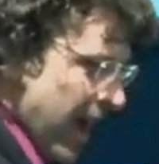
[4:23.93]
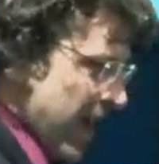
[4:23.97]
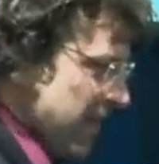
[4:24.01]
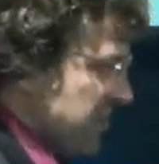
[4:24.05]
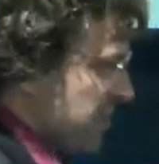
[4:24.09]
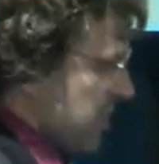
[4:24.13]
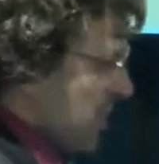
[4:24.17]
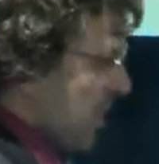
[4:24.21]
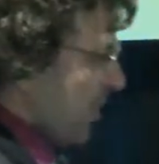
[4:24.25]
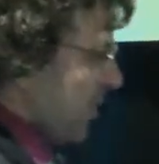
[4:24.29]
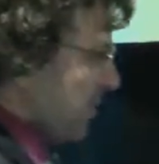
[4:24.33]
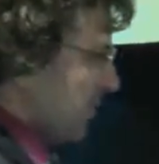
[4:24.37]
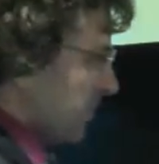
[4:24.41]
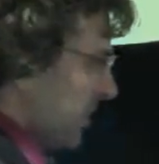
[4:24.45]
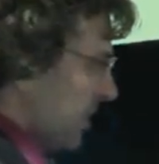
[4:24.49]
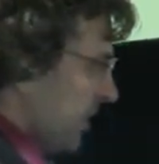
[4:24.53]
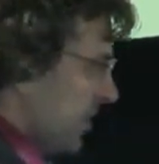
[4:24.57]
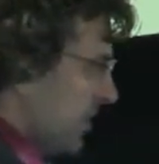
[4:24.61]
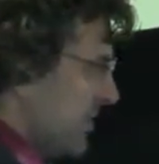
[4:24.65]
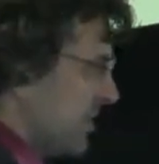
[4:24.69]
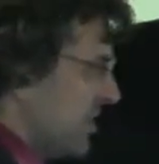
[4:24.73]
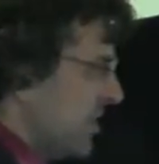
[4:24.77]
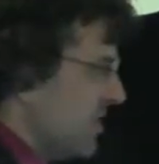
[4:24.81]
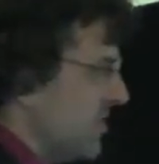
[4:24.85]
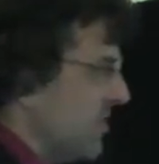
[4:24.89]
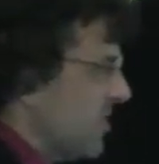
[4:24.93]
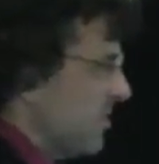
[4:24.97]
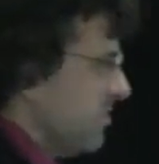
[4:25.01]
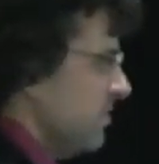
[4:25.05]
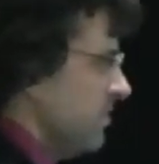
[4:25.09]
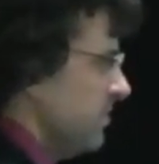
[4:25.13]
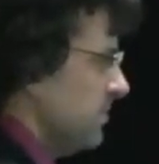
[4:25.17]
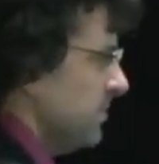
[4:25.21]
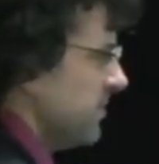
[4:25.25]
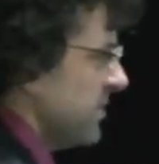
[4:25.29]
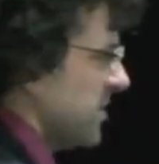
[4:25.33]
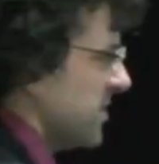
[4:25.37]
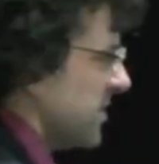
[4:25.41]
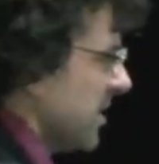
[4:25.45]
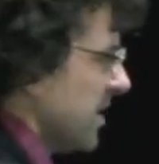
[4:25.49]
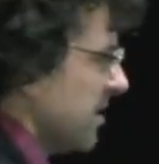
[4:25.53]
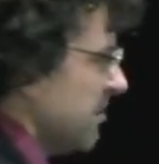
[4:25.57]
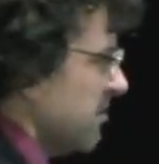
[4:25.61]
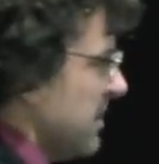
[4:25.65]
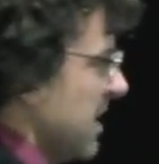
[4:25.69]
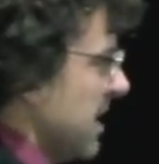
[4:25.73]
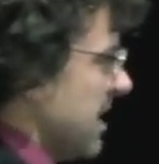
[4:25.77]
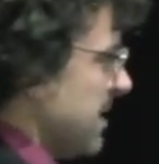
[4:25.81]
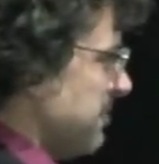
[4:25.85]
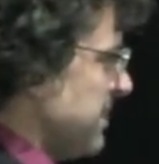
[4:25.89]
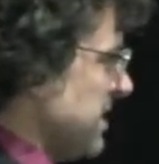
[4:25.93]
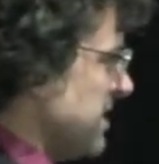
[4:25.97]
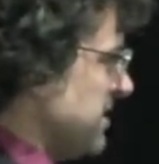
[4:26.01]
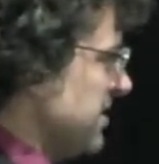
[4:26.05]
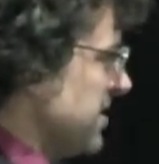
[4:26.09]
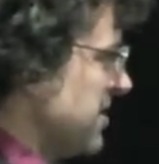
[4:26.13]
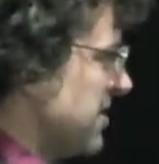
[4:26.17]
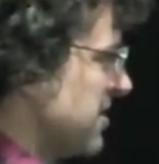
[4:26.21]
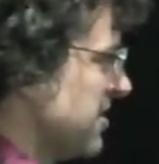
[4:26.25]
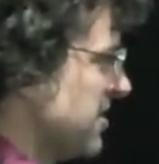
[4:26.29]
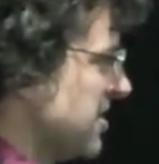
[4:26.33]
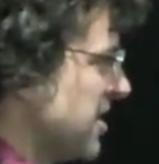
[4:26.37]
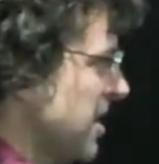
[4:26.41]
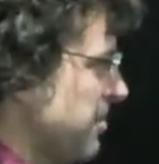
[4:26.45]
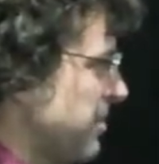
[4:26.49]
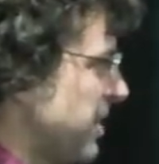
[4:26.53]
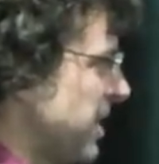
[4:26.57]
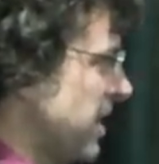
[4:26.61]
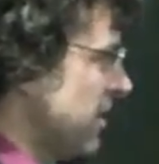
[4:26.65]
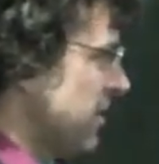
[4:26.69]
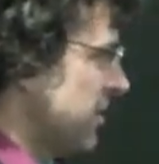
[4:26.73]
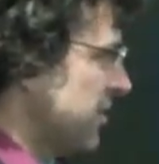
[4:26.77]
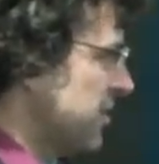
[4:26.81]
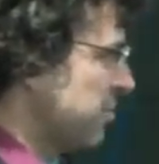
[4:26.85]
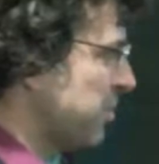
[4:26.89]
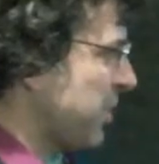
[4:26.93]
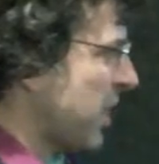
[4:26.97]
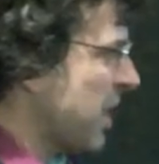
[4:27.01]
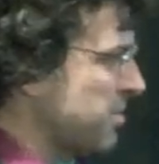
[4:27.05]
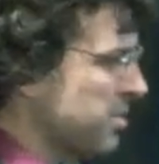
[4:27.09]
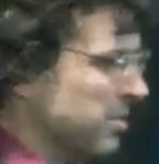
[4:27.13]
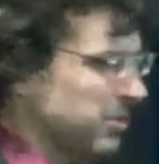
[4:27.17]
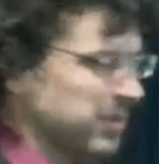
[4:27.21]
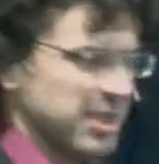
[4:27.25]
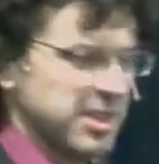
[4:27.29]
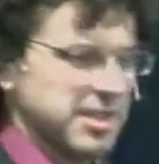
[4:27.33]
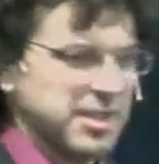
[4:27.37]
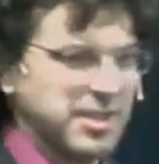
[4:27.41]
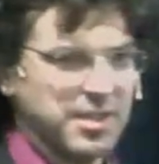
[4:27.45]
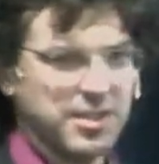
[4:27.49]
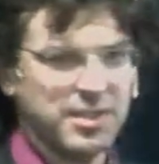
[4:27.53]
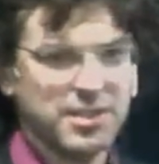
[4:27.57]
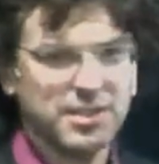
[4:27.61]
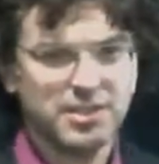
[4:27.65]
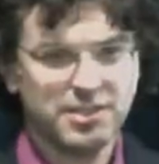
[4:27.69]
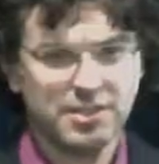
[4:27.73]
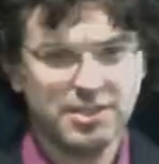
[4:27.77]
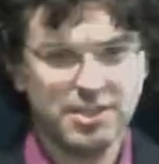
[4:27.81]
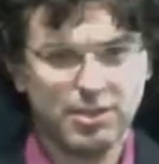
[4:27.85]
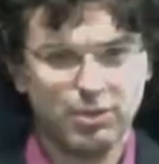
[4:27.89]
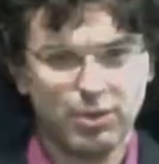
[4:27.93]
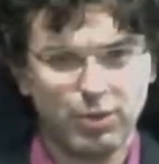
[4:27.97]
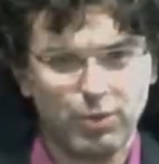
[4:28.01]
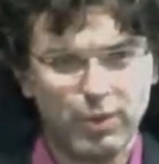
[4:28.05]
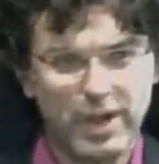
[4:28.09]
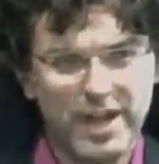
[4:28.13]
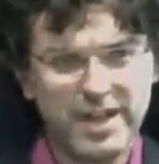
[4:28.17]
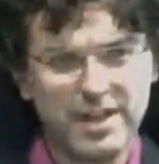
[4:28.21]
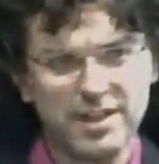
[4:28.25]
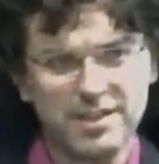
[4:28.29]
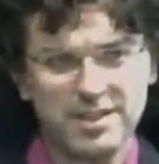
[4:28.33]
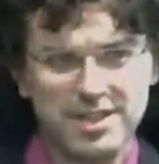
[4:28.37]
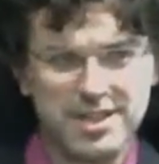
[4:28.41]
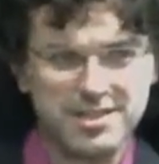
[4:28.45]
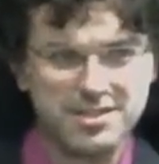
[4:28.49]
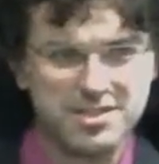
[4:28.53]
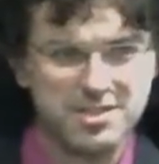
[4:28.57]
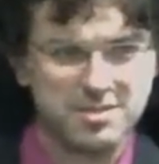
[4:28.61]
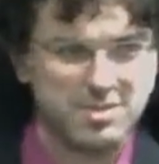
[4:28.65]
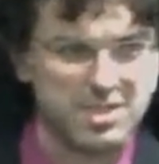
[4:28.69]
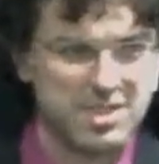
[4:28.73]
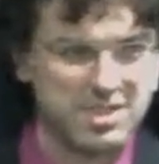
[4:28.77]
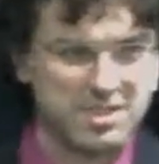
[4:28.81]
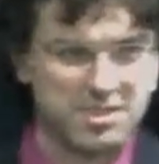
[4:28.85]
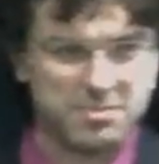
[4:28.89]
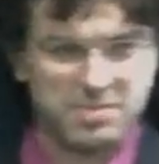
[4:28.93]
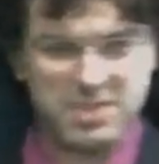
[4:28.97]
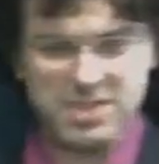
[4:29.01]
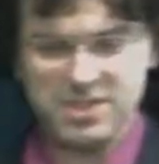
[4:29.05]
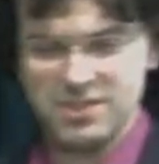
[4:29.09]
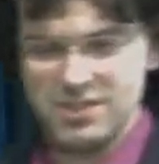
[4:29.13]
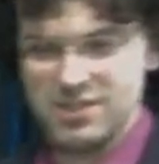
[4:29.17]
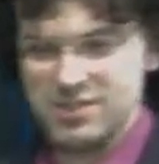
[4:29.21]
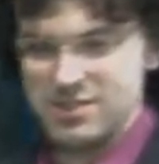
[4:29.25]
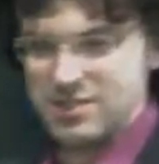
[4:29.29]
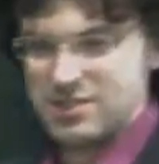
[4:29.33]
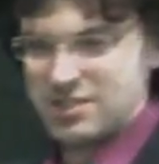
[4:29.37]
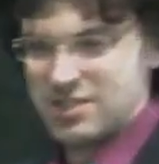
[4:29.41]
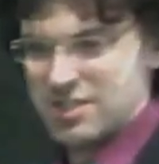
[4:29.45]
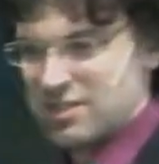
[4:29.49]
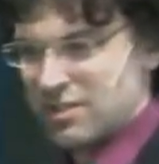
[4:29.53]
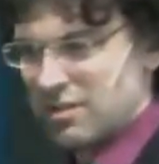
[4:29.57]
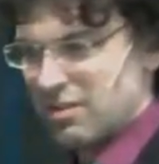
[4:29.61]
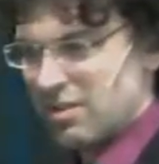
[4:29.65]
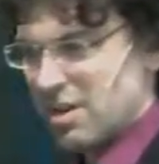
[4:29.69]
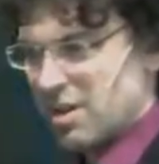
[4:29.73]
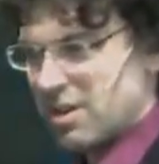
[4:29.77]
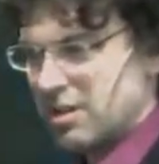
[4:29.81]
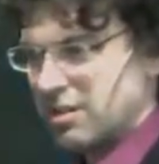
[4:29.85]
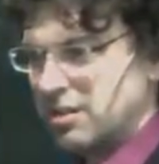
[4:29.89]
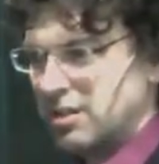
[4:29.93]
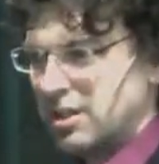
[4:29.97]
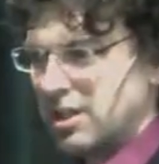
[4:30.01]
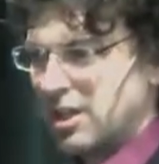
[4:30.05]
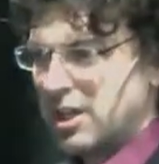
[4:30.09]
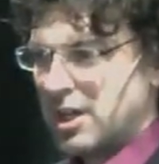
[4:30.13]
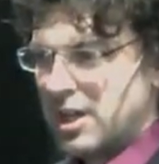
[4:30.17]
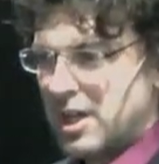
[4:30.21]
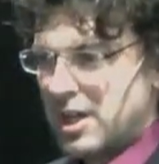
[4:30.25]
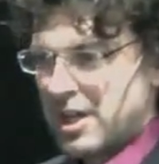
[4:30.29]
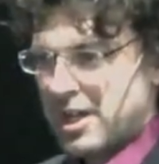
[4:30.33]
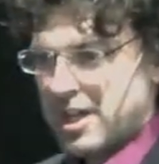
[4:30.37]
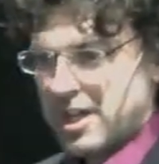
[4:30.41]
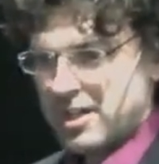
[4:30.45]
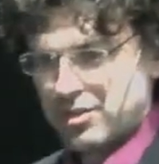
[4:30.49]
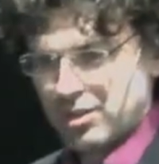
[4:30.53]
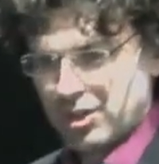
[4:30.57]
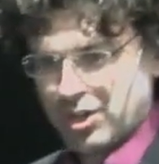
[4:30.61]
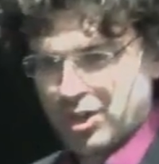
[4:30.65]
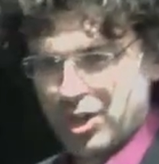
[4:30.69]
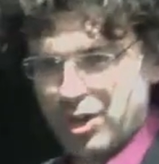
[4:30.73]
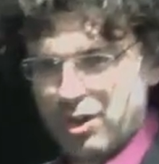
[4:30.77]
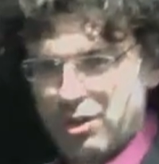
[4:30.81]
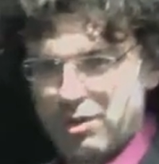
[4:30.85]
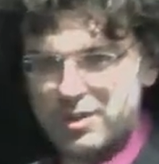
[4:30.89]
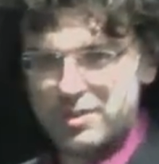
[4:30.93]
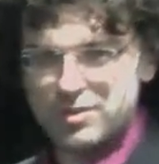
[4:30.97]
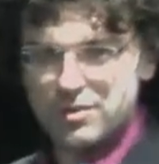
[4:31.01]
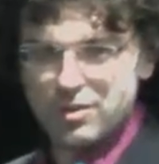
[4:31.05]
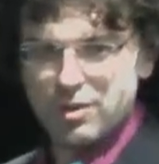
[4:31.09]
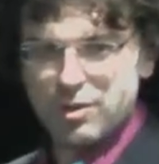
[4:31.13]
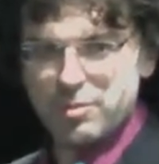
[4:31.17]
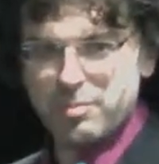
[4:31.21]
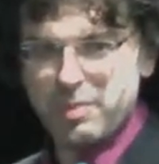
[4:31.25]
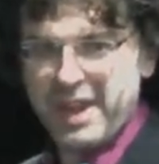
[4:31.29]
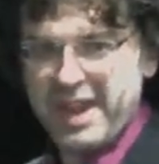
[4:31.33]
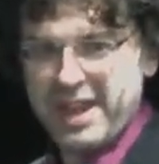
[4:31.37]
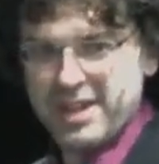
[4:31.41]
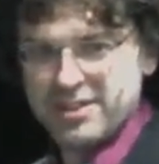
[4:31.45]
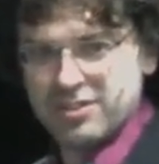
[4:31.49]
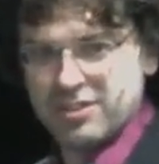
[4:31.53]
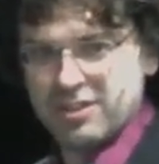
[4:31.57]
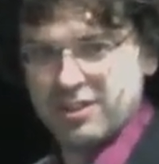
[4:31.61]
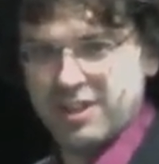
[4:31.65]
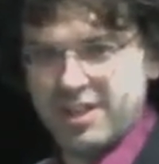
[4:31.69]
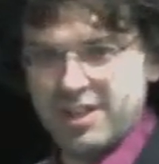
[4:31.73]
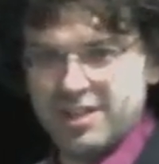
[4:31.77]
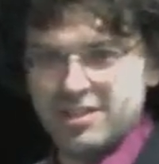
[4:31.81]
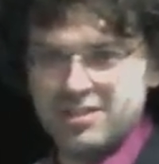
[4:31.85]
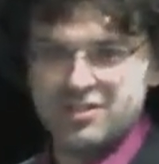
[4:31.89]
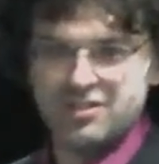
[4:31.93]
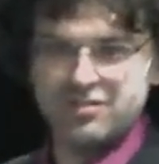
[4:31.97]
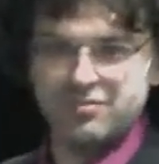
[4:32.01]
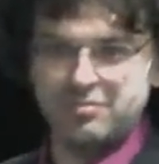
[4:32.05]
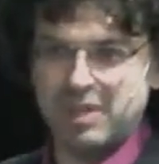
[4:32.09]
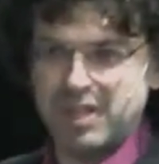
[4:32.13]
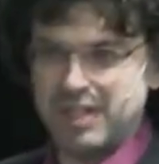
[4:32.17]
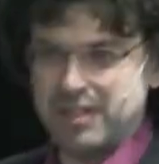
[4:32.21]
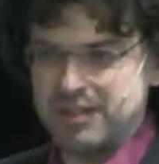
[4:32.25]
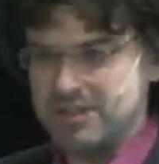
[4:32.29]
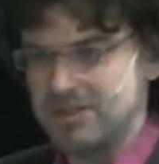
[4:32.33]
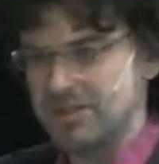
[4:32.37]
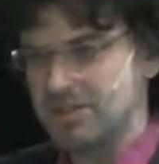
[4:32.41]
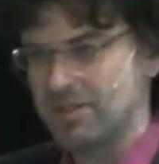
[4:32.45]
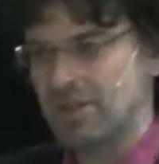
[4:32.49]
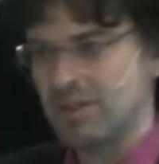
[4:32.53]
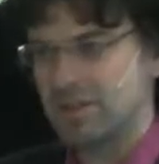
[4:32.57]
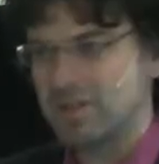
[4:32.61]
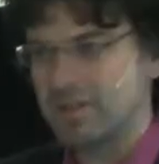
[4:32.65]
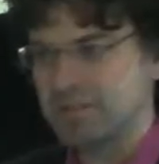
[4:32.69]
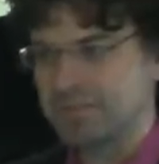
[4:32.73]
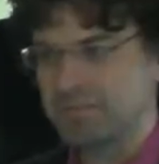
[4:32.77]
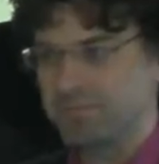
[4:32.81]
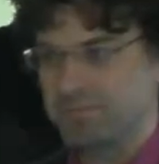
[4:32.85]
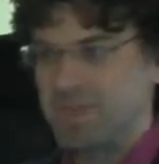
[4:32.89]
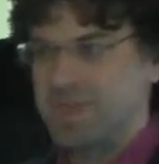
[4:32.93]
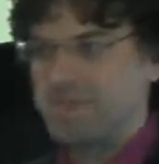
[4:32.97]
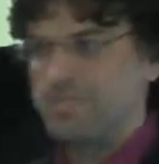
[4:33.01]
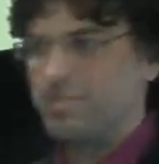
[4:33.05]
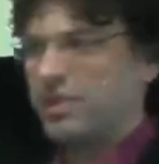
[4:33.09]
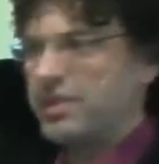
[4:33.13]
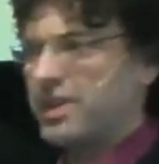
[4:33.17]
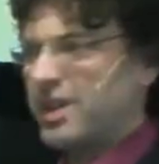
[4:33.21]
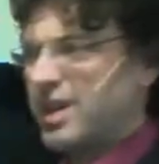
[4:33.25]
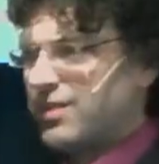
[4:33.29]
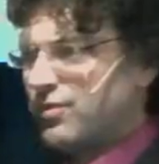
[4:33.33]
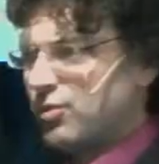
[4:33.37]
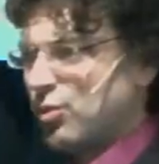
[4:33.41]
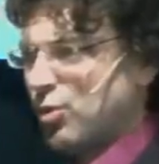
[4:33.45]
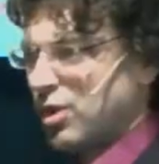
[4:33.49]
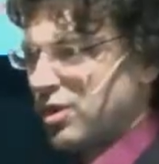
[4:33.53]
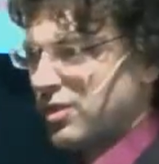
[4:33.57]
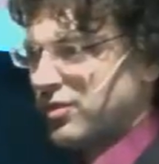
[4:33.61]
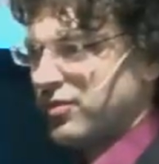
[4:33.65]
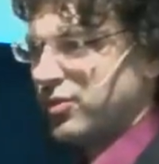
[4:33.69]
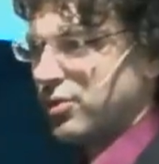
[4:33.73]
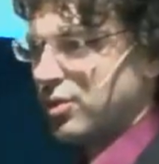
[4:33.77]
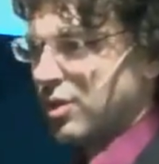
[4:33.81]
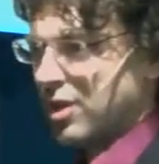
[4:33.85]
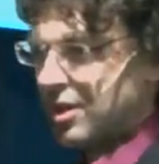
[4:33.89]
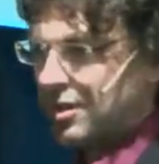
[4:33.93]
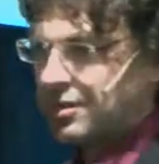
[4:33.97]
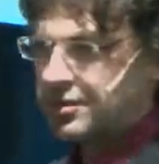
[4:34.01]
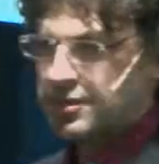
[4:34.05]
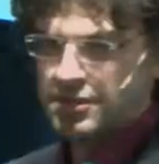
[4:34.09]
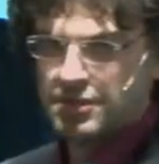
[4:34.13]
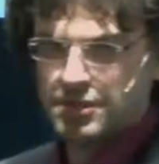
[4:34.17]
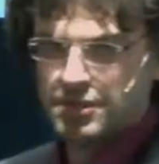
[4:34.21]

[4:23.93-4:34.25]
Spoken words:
And so you see some businesses up here, and you probably will recognize some of these businesses. These are all either current or past clients of mine. These are all people that I've worked for.